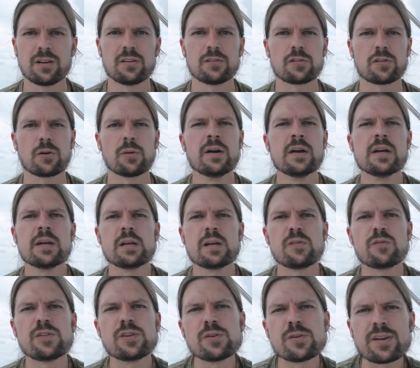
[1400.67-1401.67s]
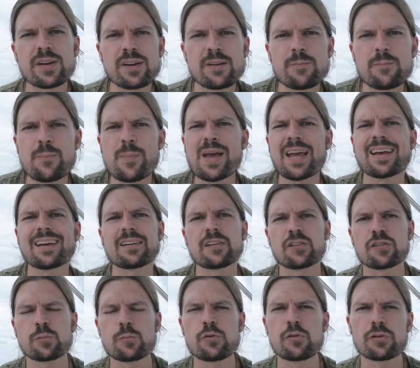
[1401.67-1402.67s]
And so if you can make it a
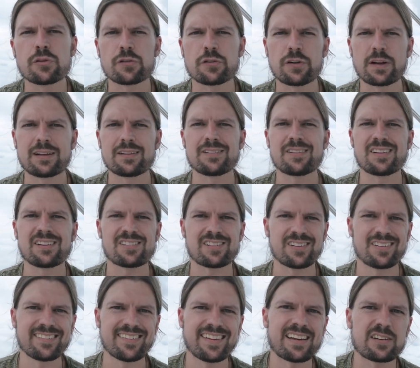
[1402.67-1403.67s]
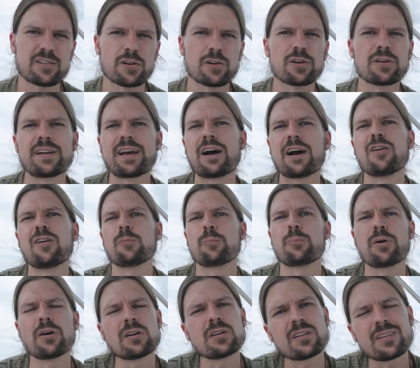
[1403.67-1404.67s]
smoother transition, like turn out
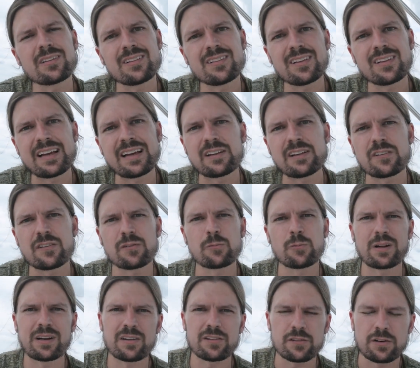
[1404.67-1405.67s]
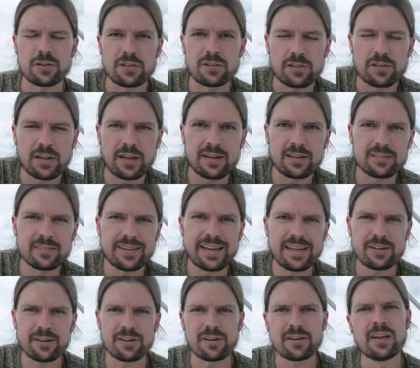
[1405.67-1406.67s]
part of the lights when it starts getting
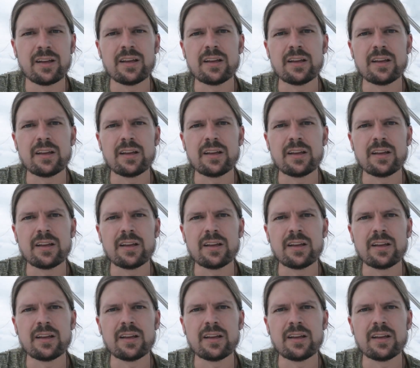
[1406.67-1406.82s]
later,